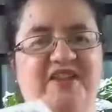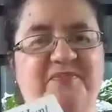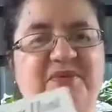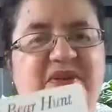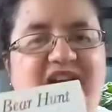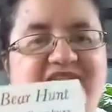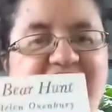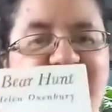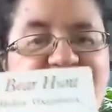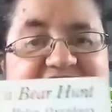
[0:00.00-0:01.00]
The book
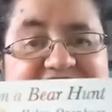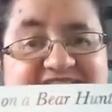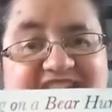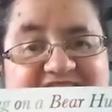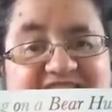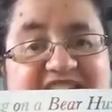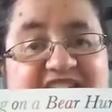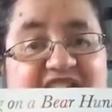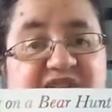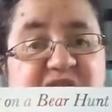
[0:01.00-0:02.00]
I've got now here
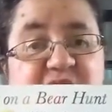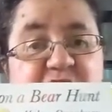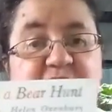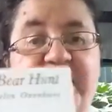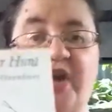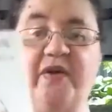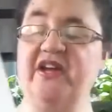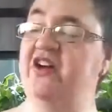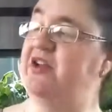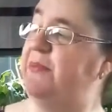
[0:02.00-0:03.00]
is called We're
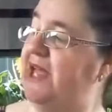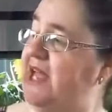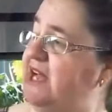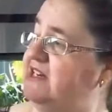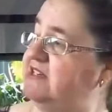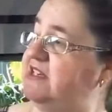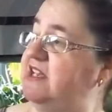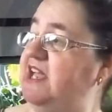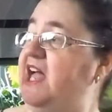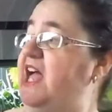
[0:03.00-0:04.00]
Going on a Bear Hunt,
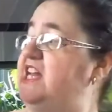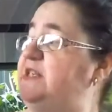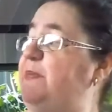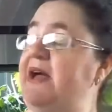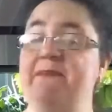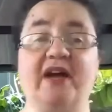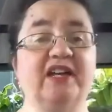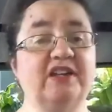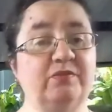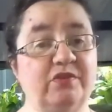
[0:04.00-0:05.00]
and it's by
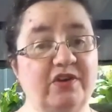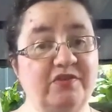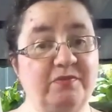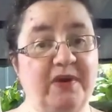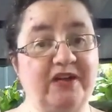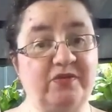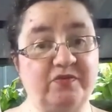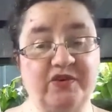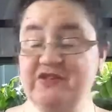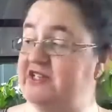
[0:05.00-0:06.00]
Michael, Ro-
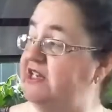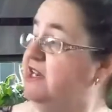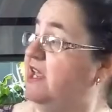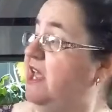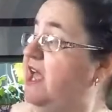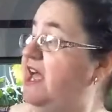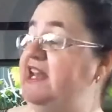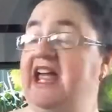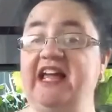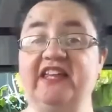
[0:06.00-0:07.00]
Michael Rosen
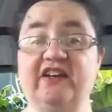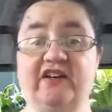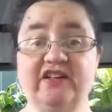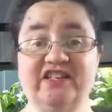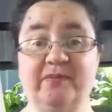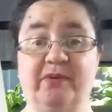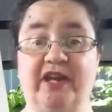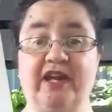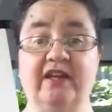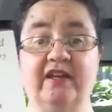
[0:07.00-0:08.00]
and Helen
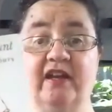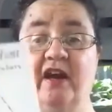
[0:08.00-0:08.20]
Oxenbury